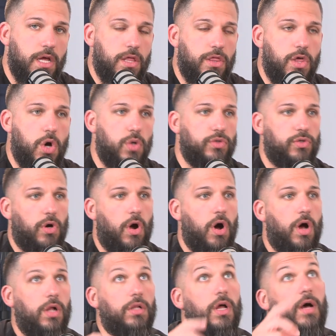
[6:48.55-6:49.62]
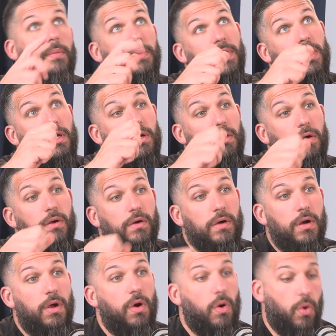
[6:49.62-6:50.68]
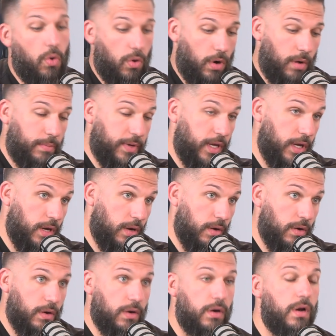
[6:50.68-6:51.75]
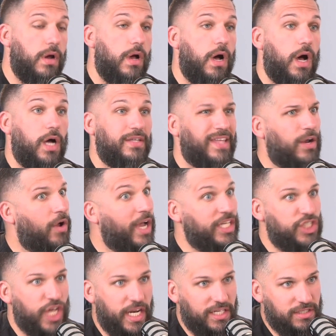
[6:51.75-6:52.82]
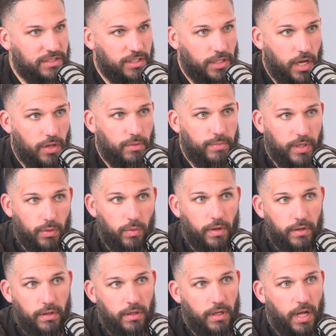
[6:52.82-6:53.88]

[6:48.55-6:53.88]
those are all up here or up here. Dental hygienist is another big one.